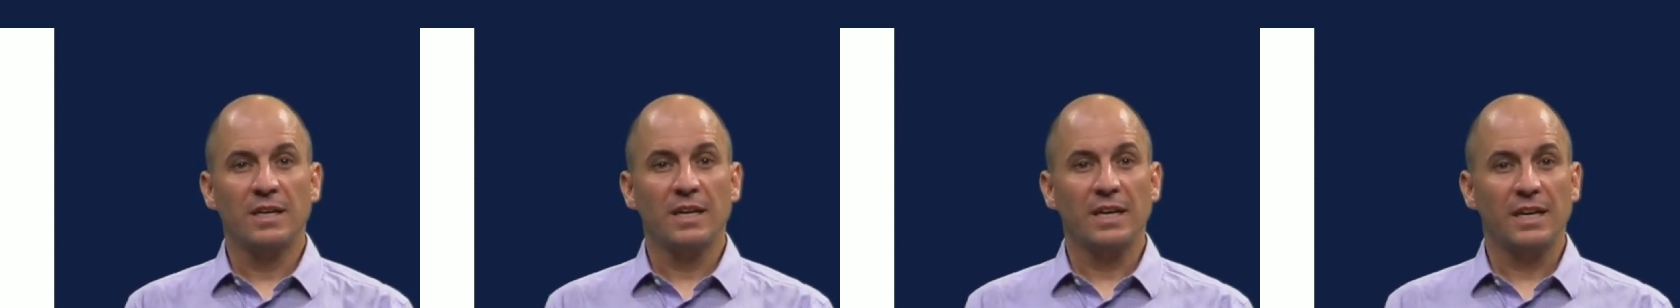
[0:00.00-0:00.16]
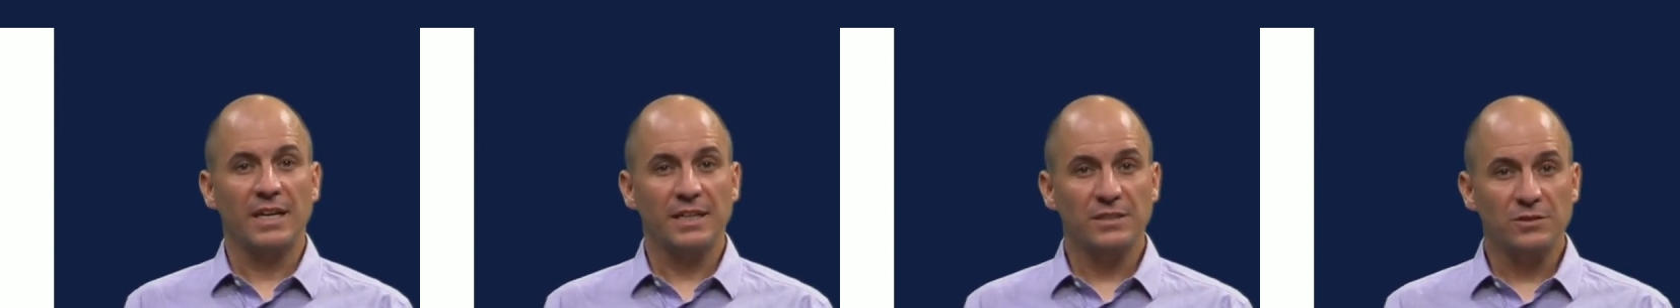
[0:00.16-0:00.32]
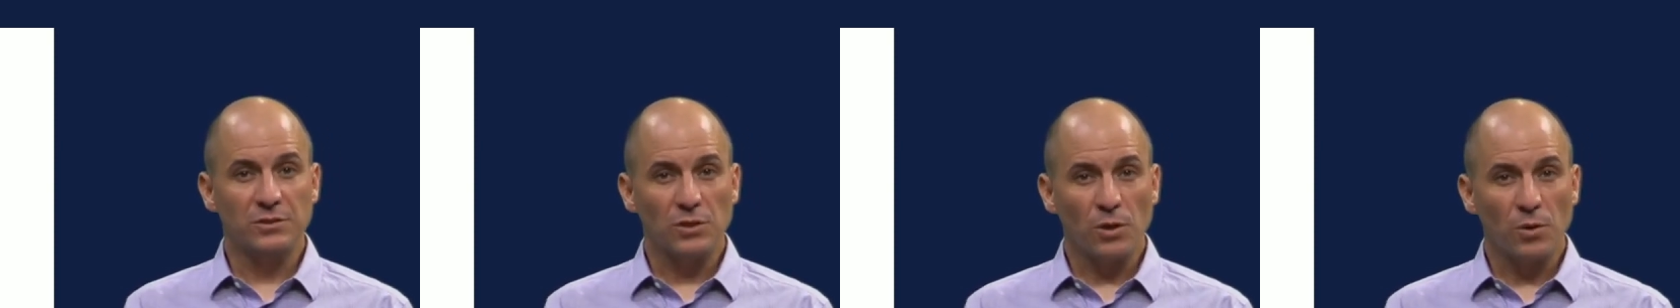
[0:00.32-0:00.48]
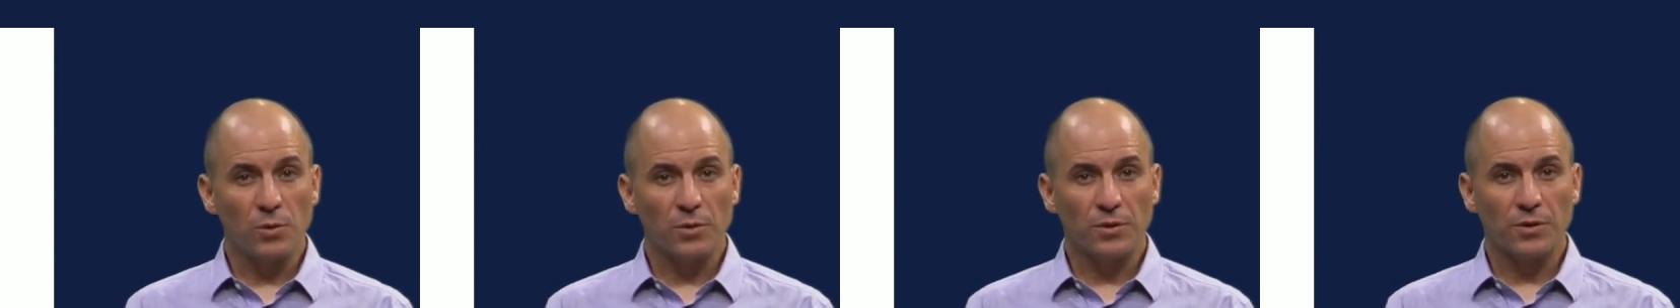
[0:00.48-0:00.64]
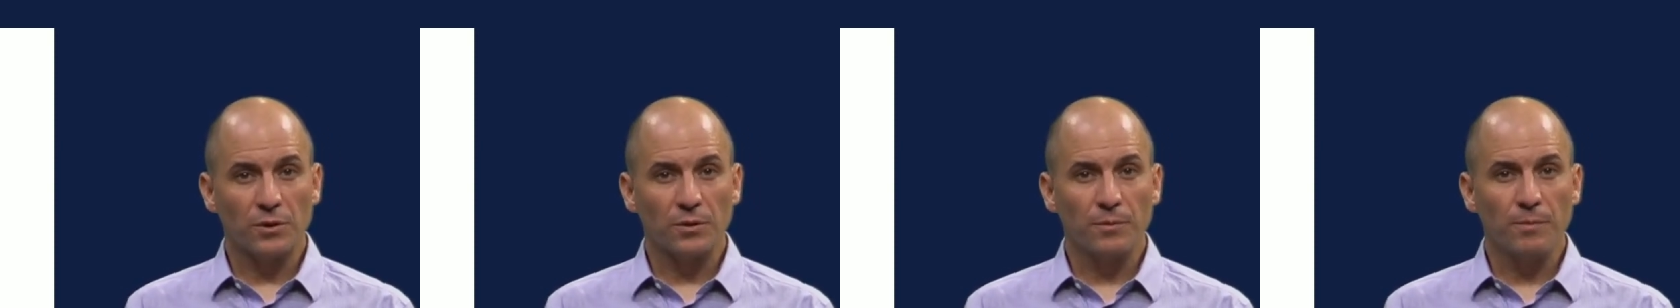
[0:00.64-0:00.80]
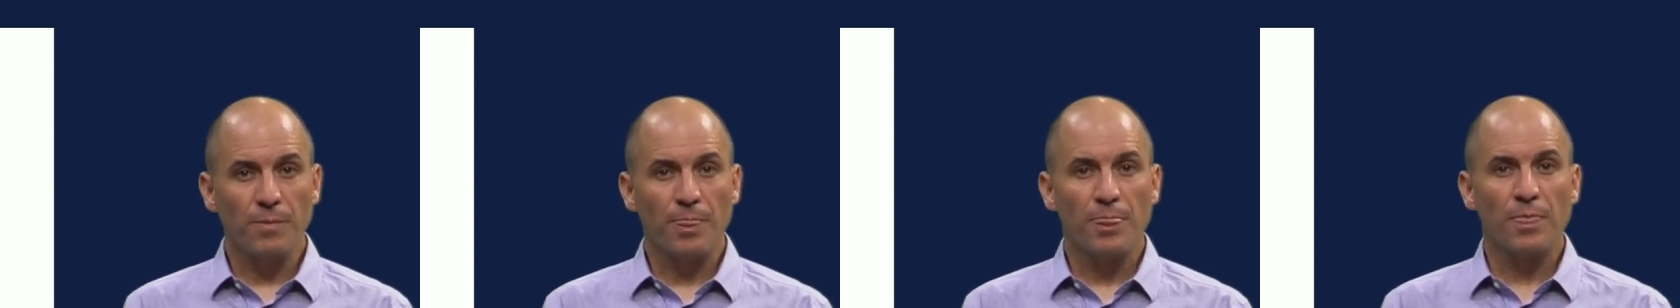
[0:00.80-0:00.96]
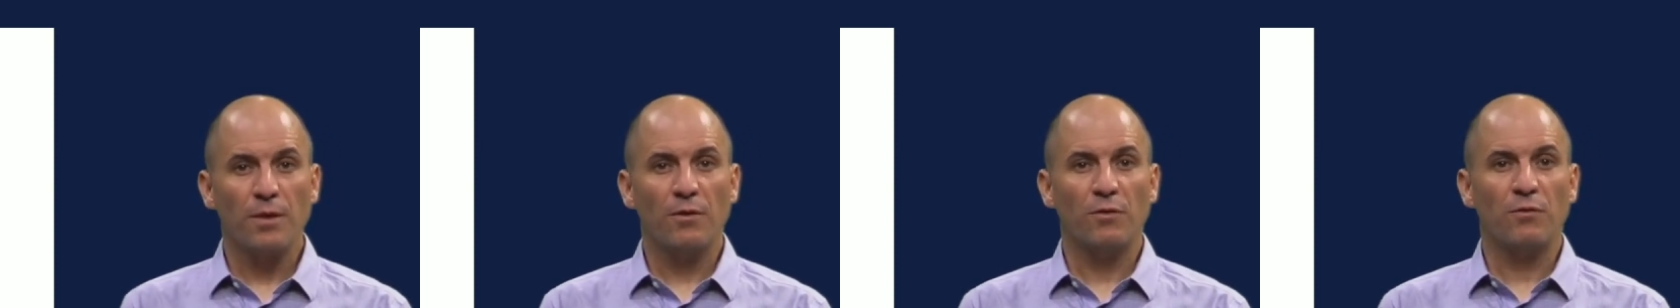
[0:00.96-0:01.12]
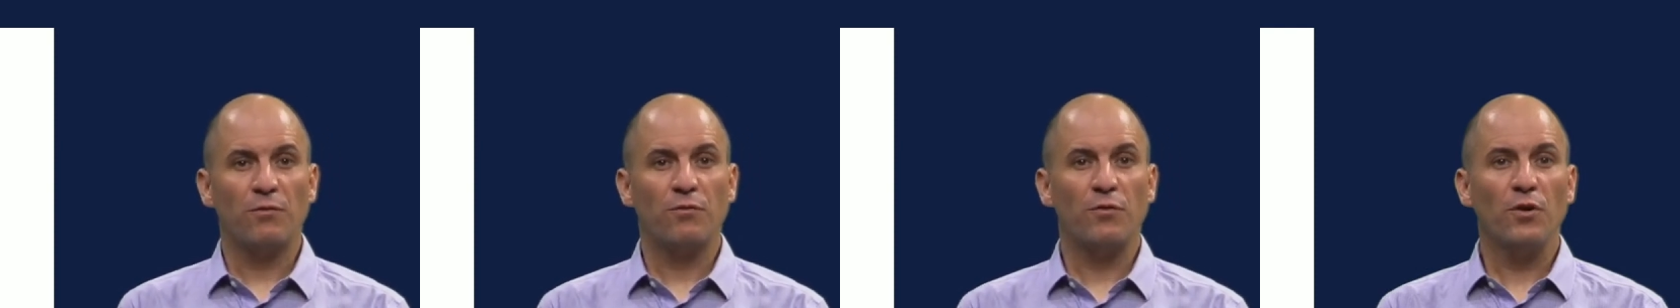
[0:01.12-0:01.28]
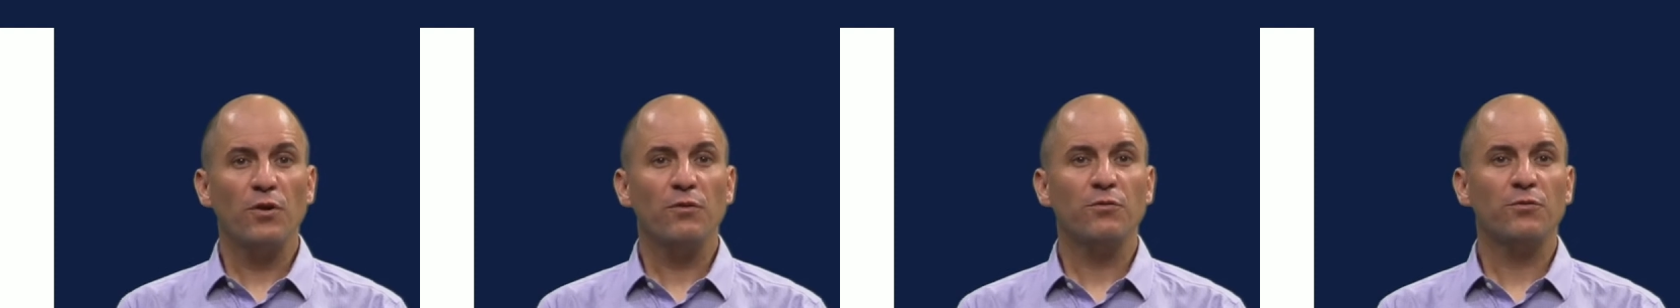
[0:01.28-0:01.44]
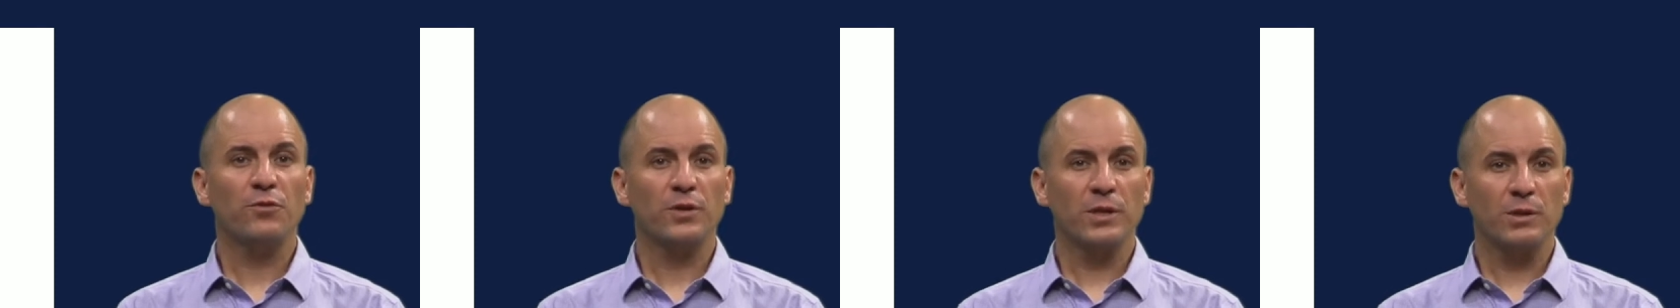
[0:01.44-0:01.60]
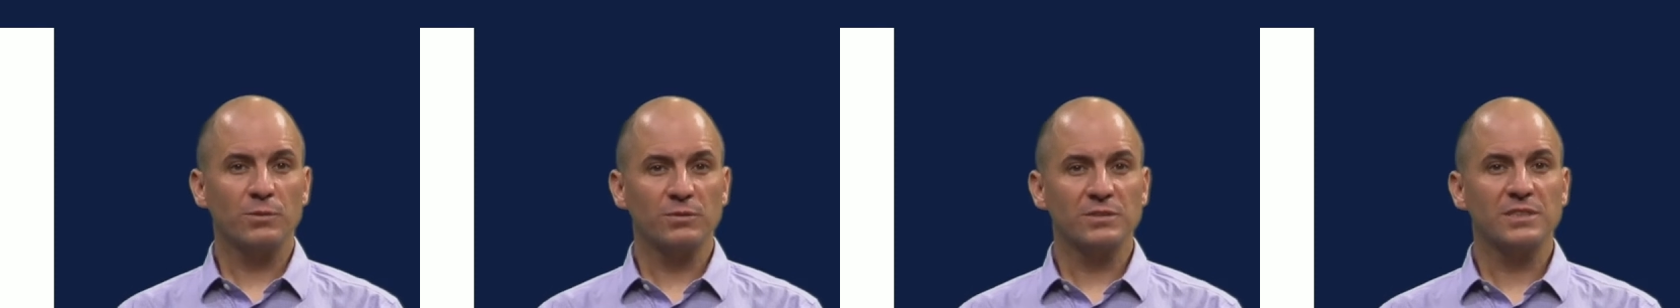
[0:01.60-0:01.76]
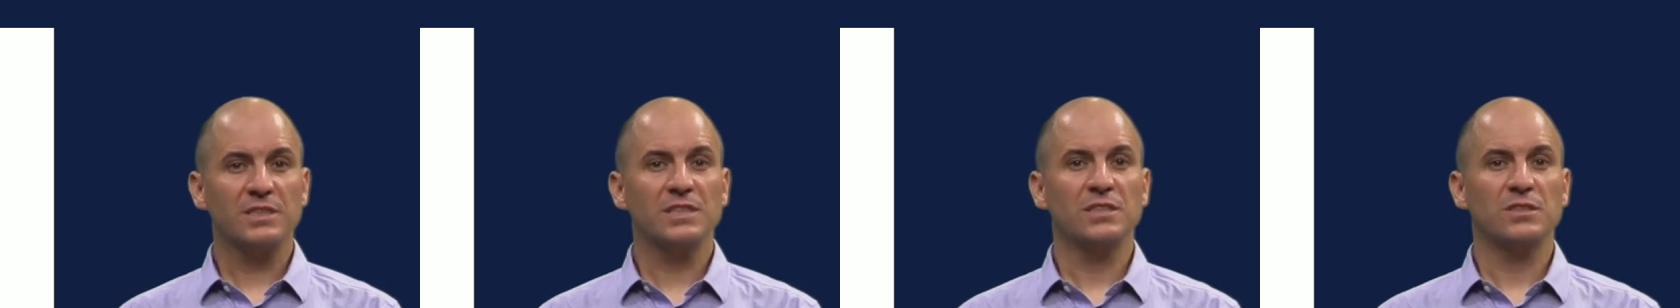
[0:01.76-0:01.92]
In total, 4
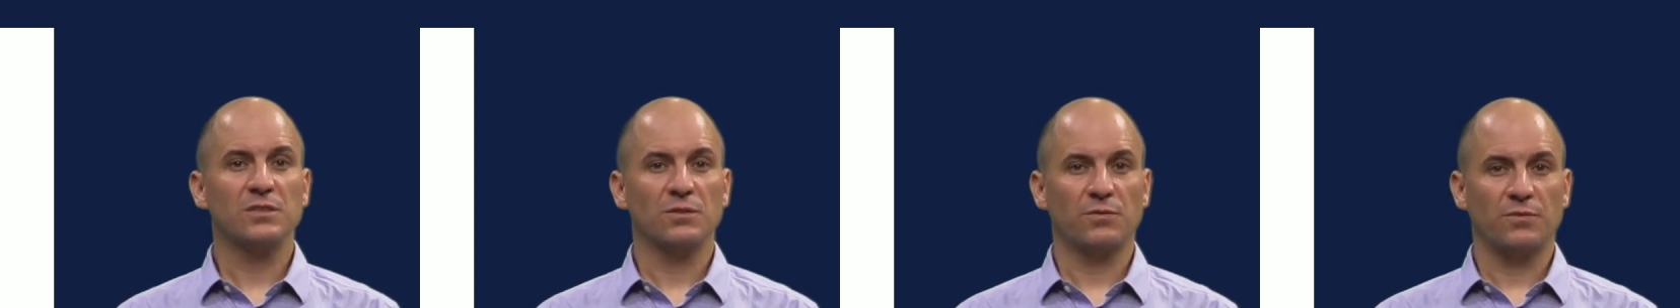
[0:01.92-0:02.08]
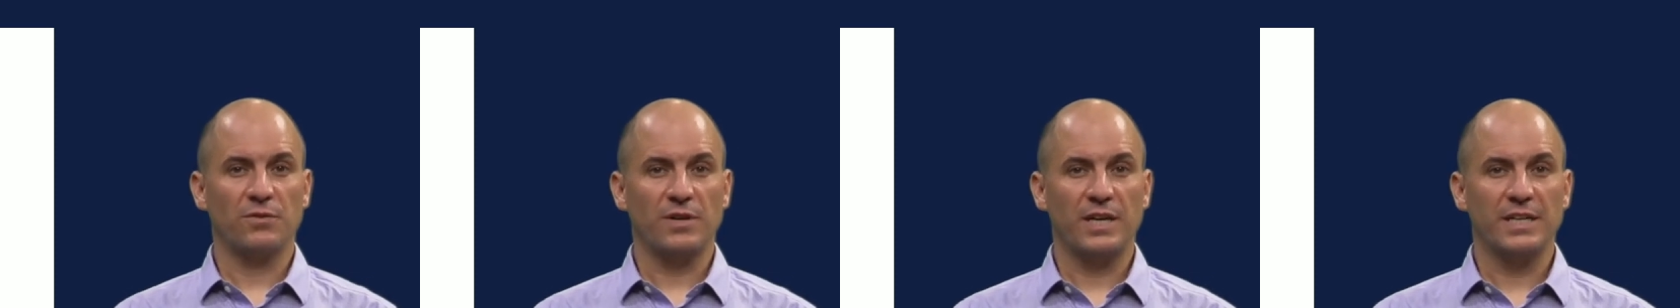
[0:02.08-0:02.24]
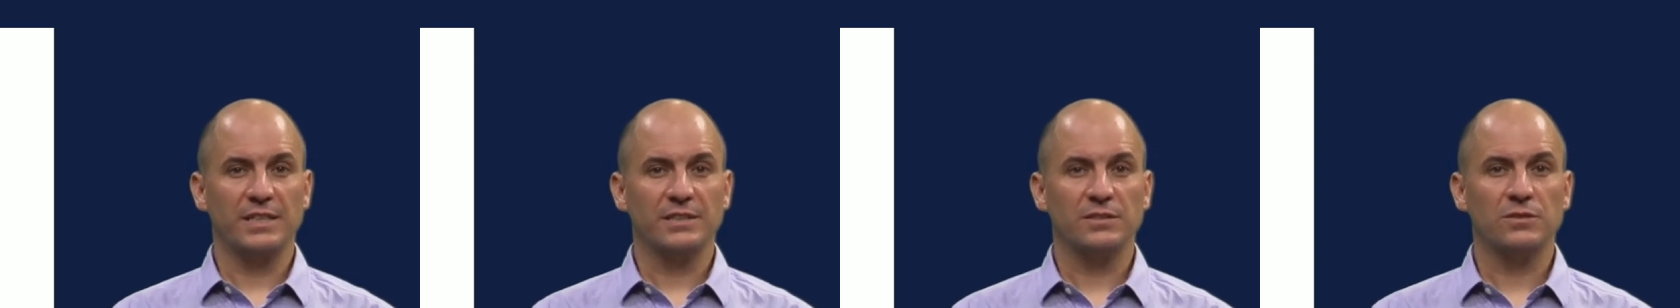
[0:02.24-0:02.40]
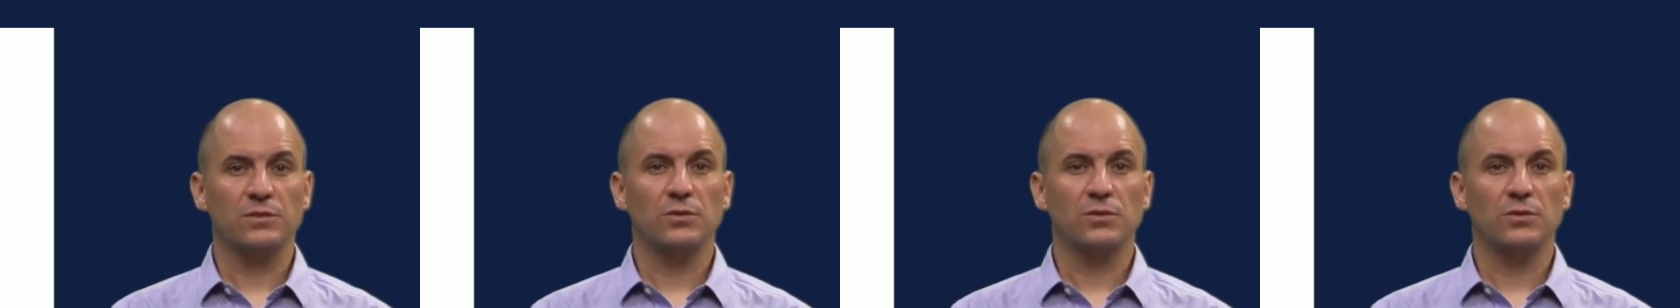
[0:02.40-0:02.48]
frequencies suffice